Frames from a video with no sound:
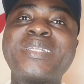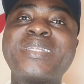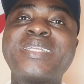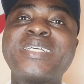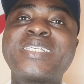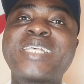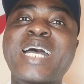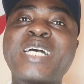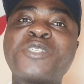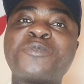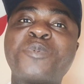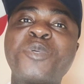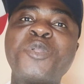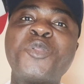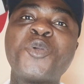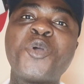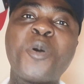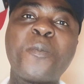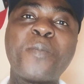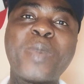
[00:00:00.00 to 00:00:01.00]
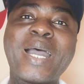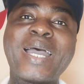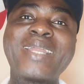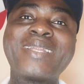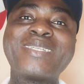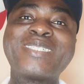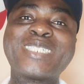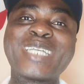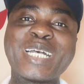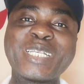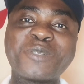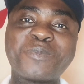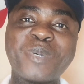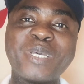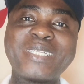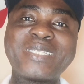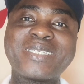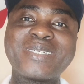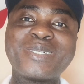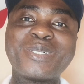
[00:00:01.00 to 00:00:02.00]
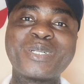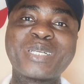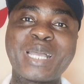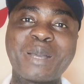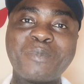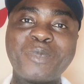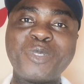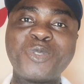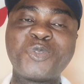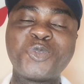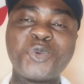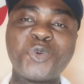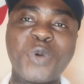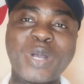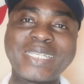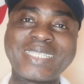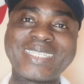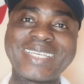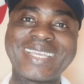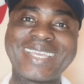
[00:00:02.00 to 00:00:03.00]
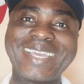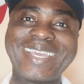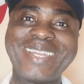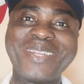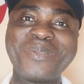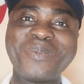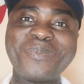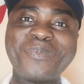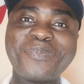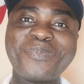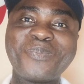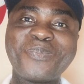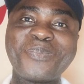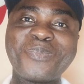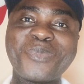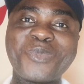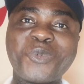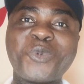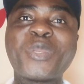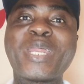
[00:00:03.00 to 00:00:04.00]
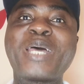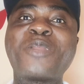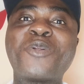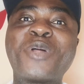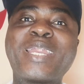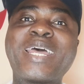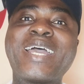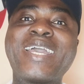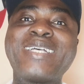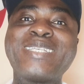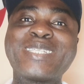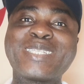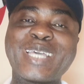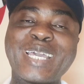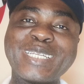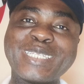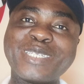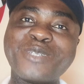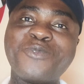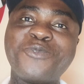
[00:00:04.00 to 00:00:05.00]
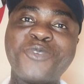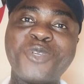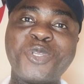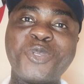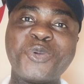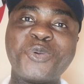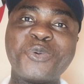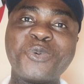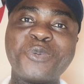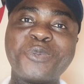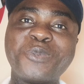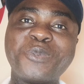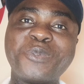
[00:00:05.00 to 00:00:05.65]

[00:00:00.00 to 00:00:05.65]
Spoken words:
This has been your man, Charles Bentel, coming to you once again with another exciting video.